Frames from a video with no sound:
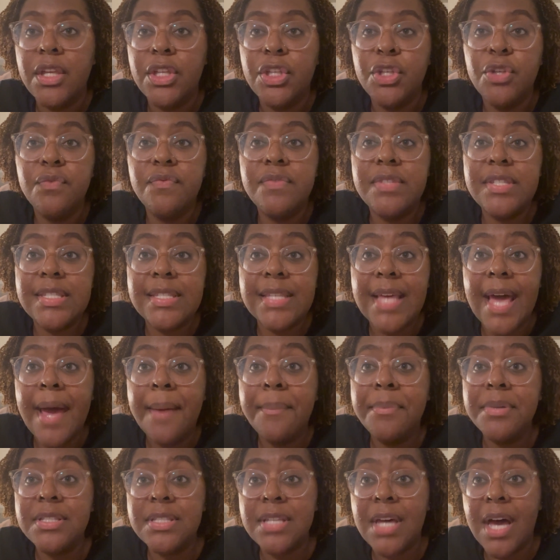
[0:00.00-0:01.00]
You've
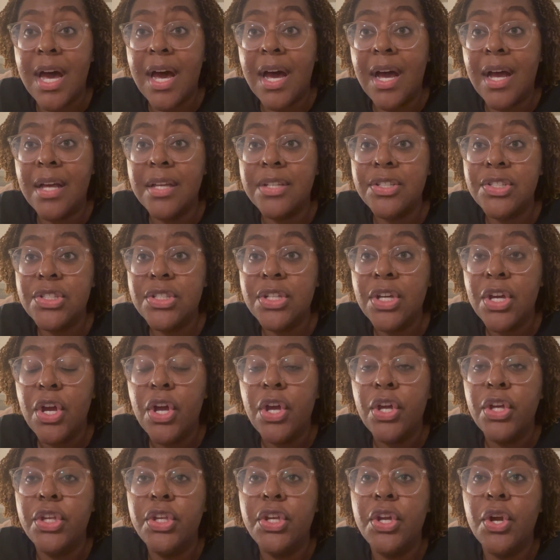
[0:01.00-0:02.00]
sabotaged
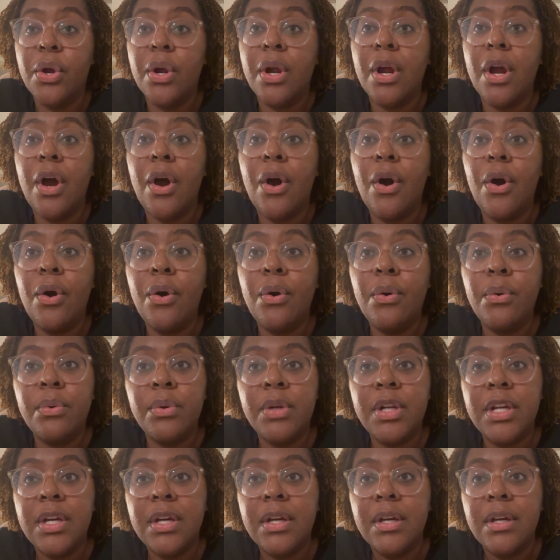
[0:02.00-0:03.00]
your
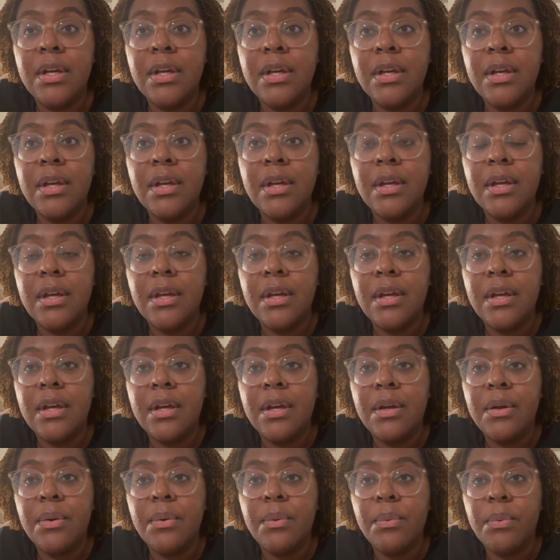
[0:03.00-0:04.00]
own
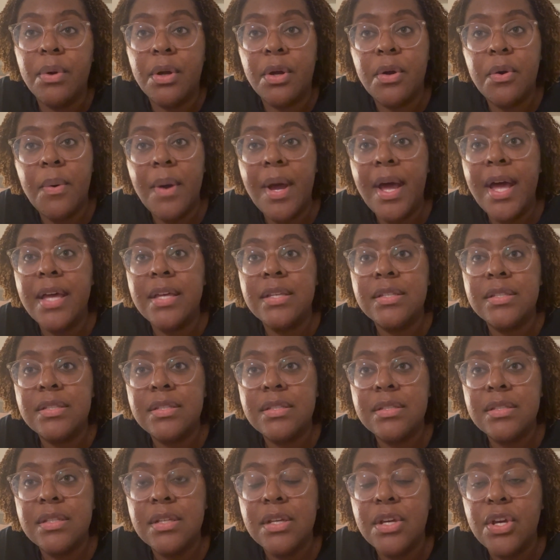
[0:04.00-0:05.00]

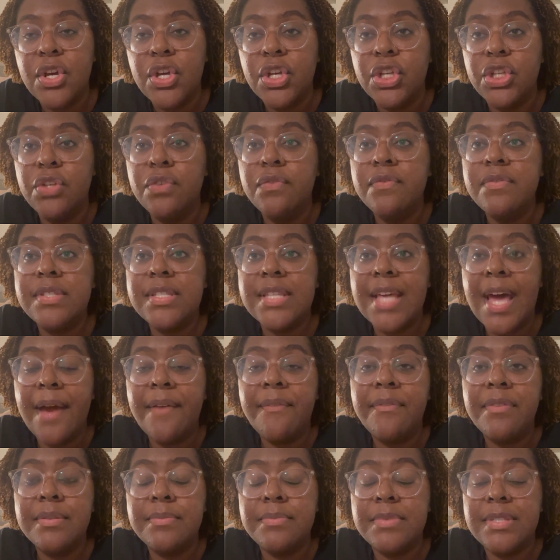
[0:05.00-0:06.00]
request. You've
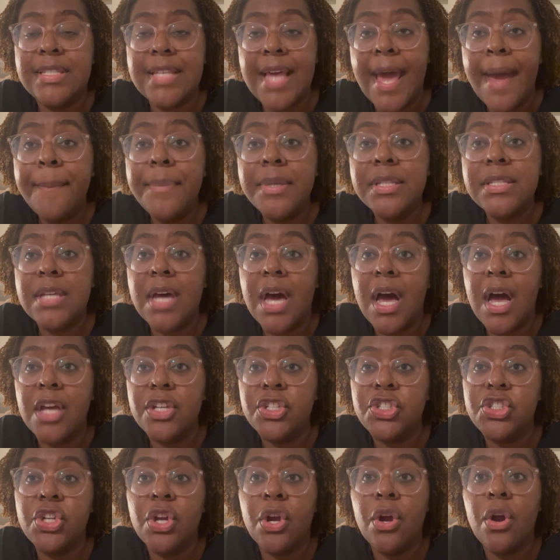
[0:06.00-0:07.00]
sab-
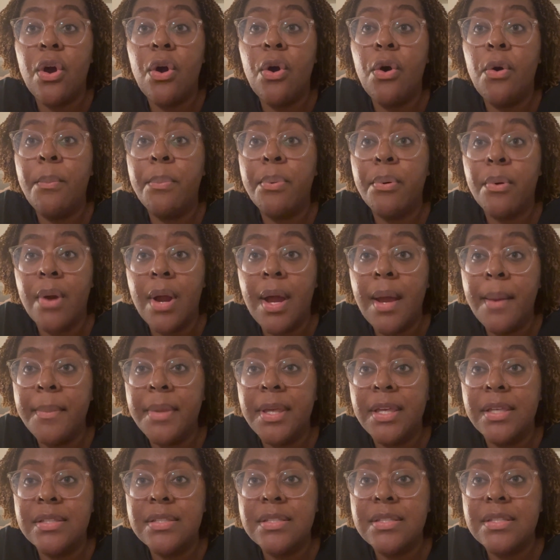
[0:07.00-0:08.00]
sabotaged your own
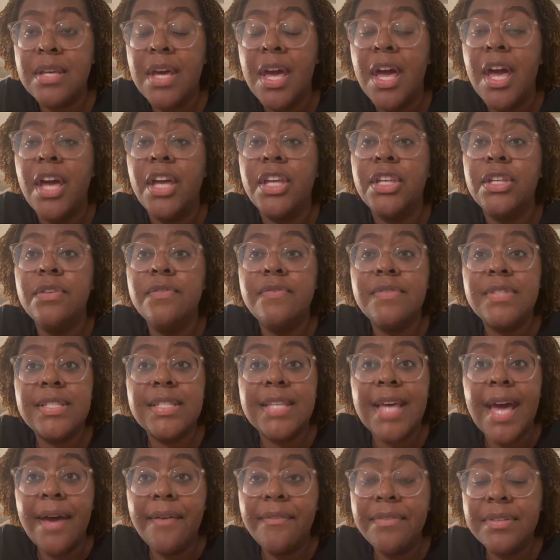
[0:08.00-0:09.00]
promise. You've
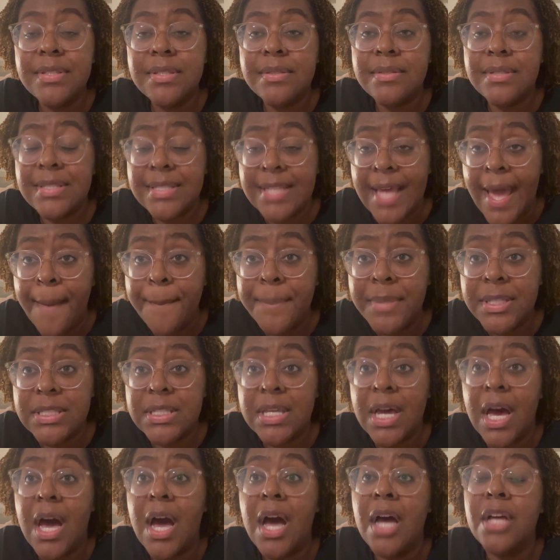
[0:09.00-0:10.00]
sab-
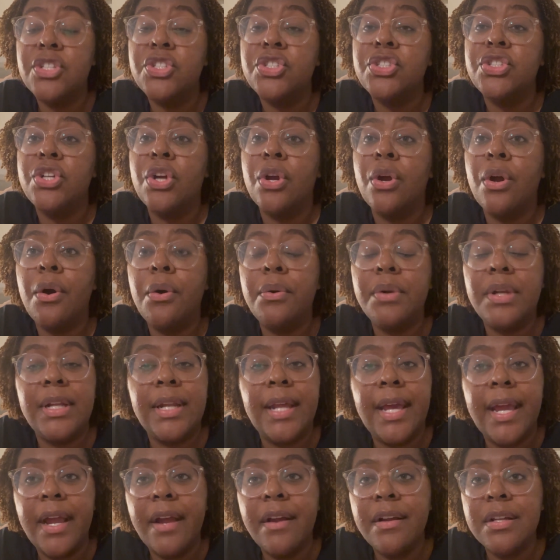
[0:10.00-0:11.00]
sabotaged your own
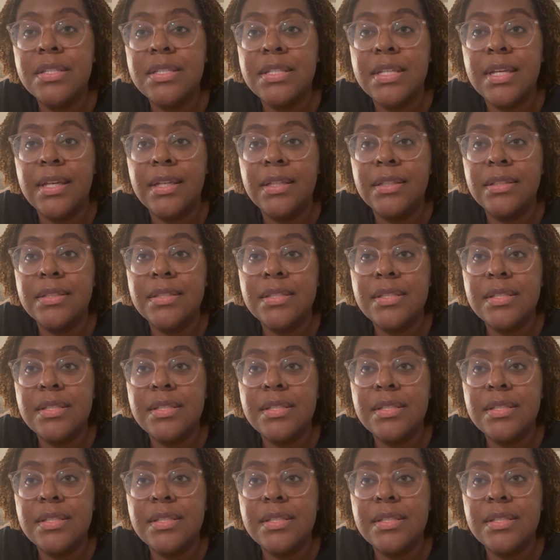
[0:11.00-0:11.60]
inheritance.